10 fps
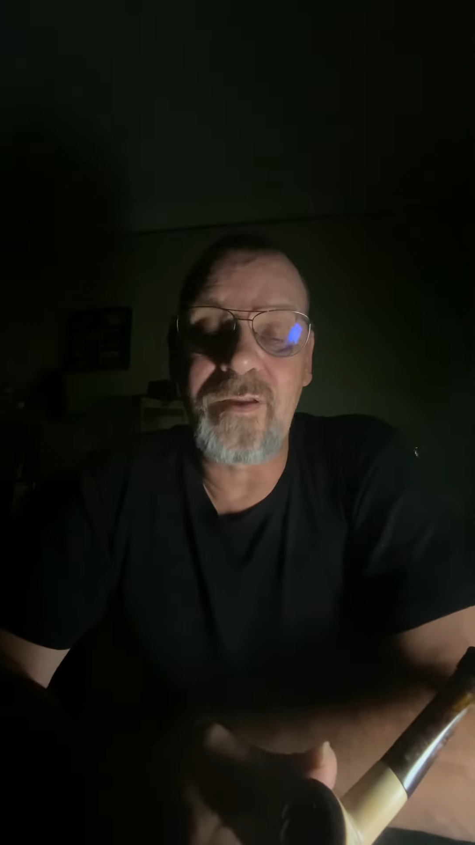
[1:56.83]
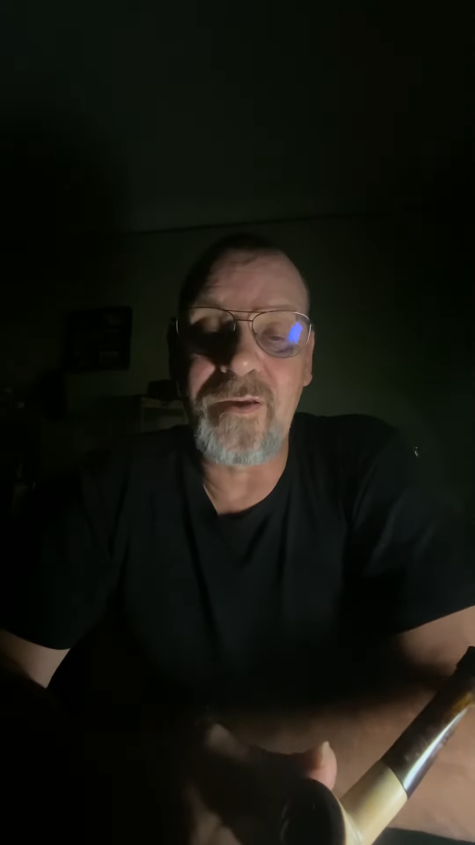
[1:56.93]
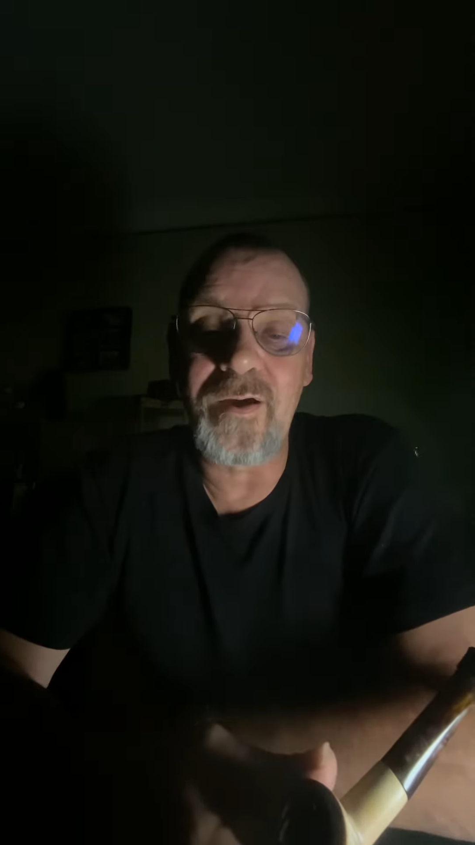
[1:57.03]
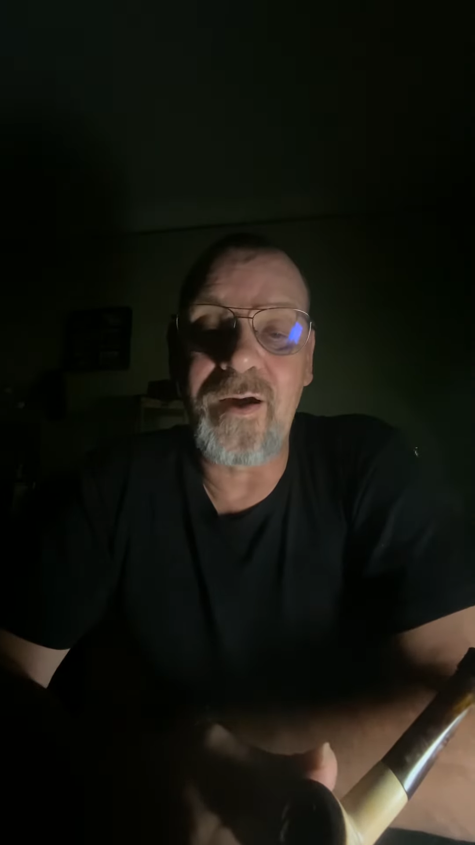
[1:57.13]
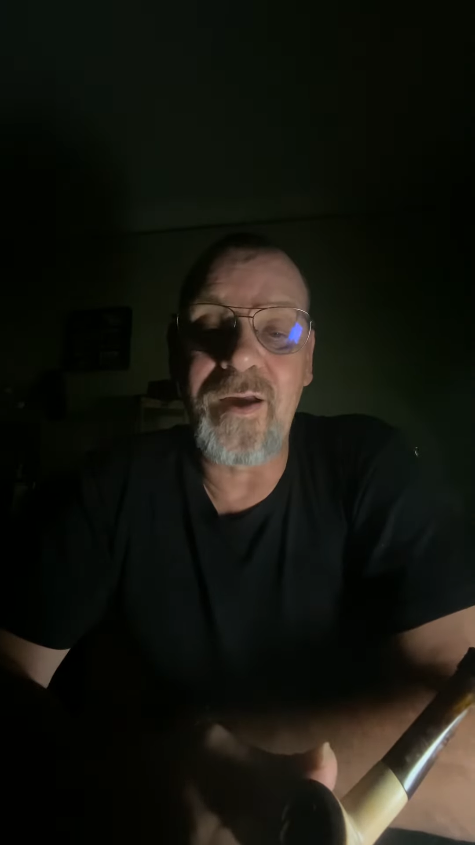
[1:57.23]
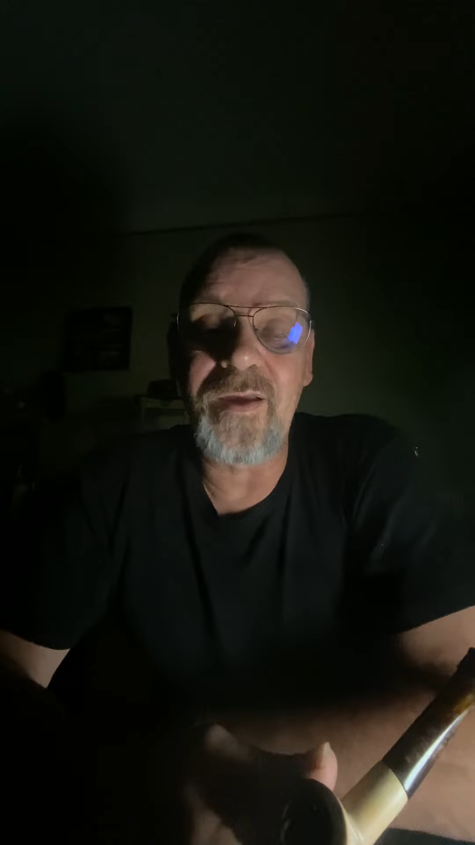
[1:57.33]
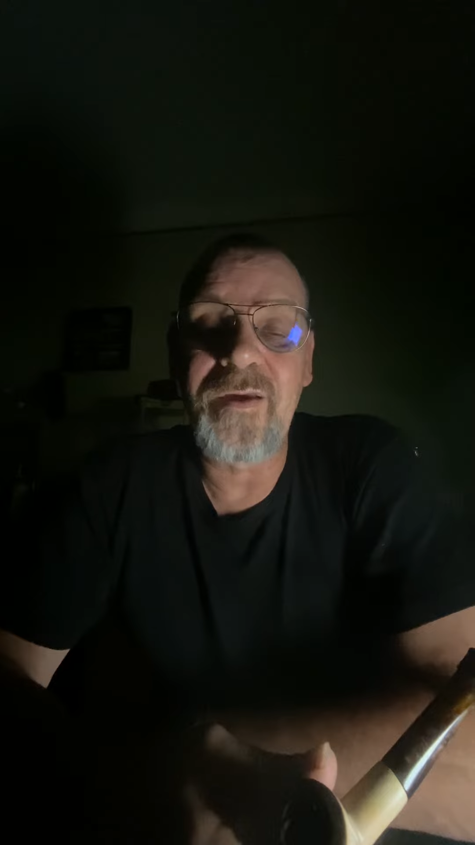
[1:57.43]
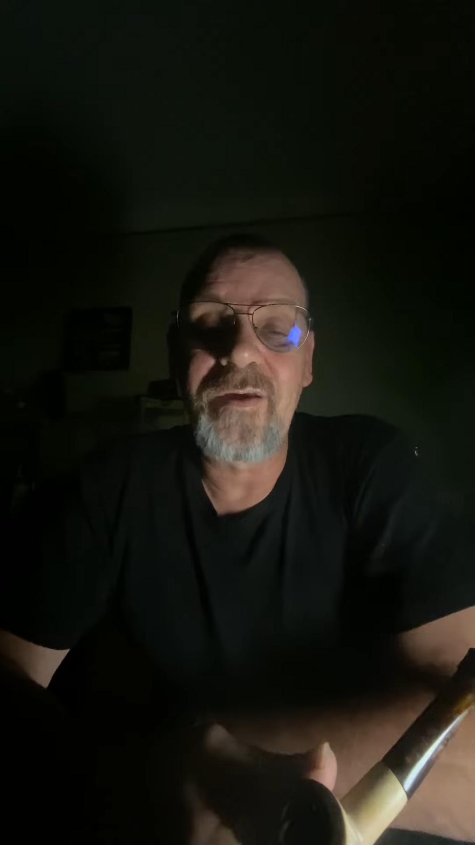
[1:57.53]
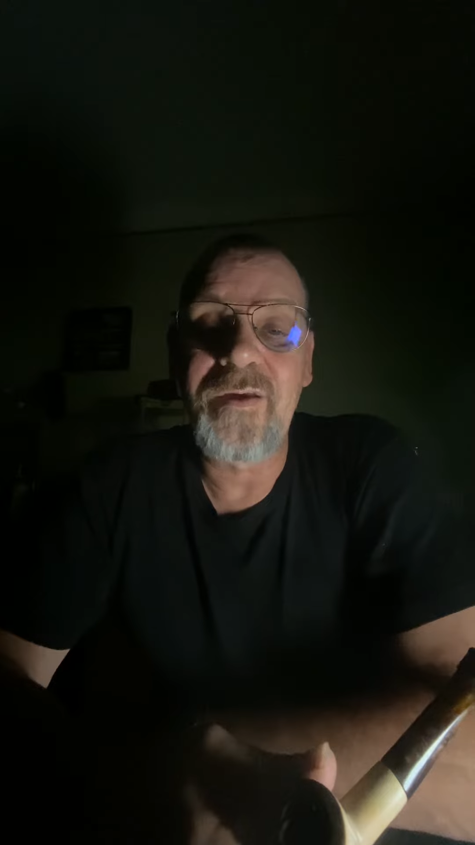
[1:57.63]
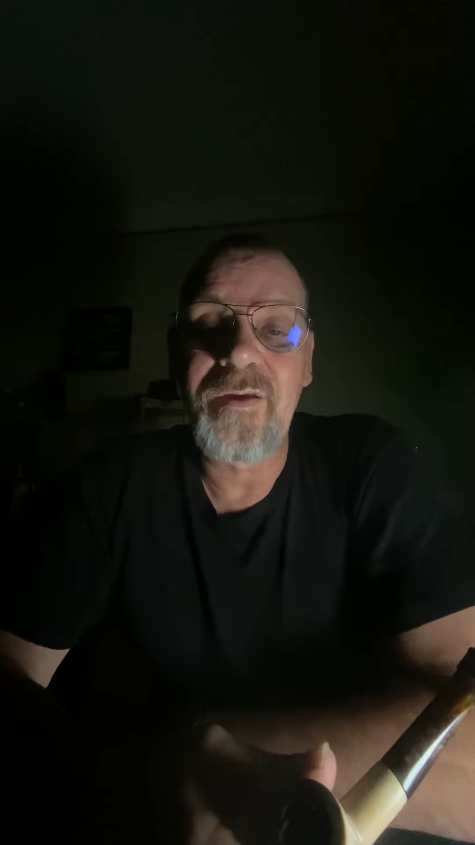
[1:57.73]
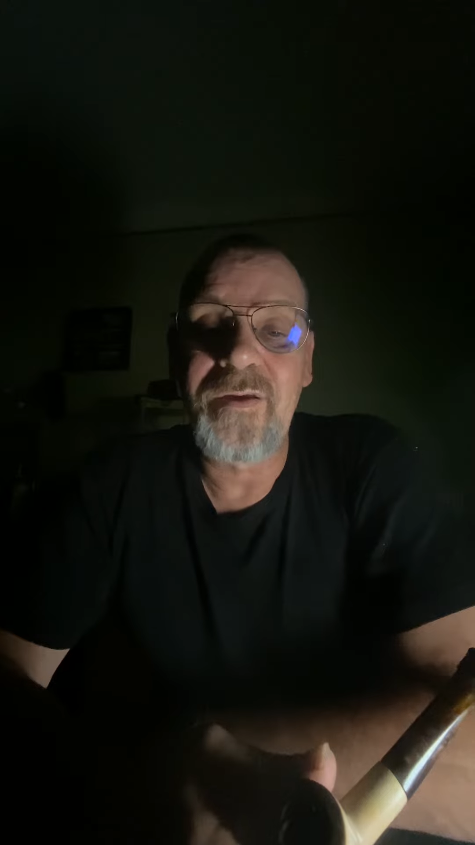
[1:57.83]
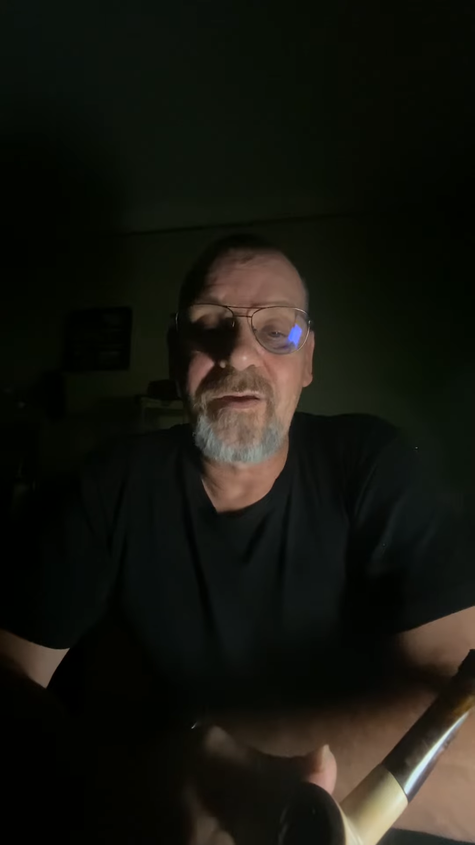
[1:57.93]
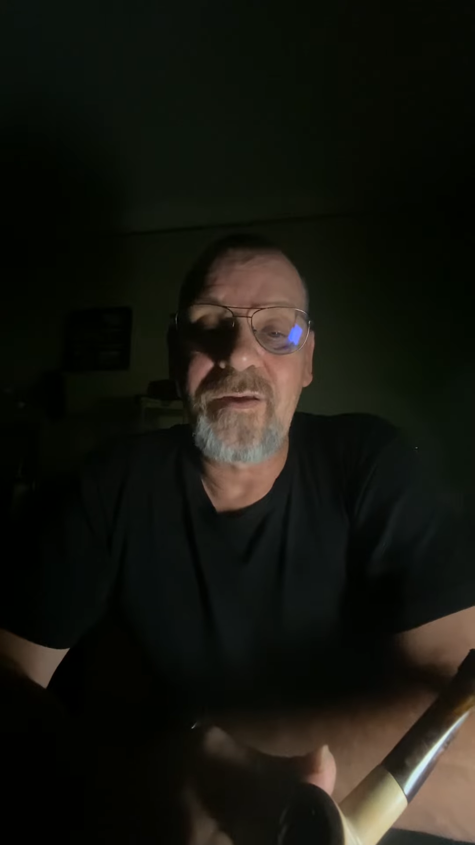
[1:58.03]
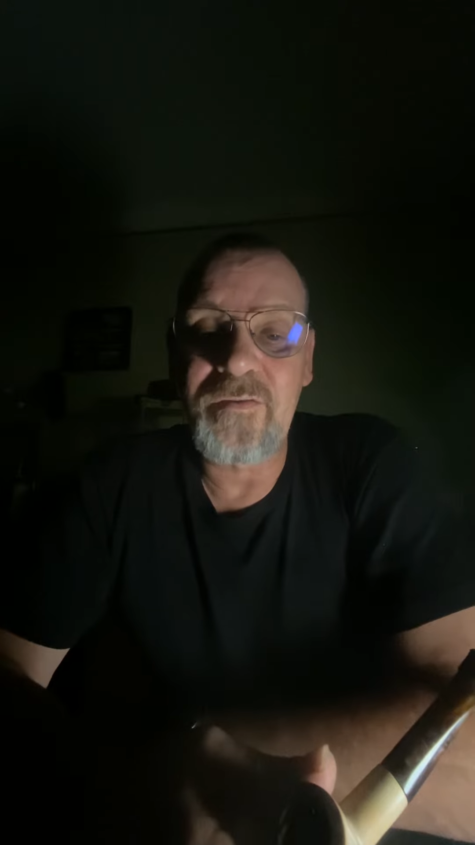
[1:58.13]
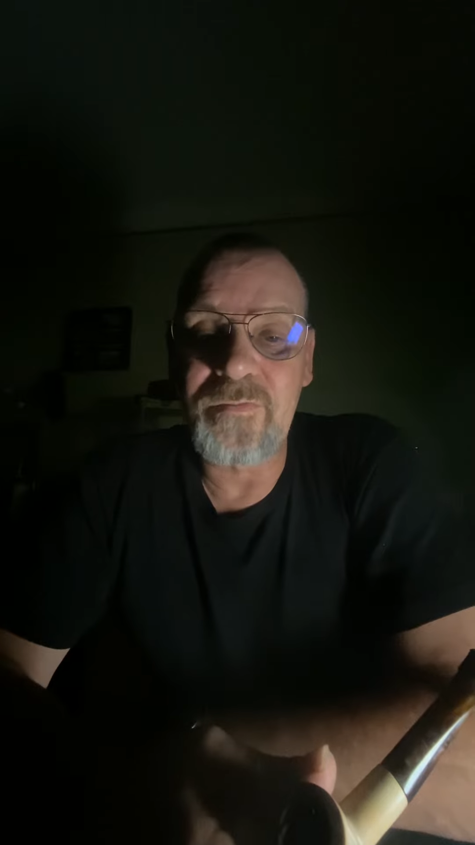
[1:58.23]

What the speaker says: guy, give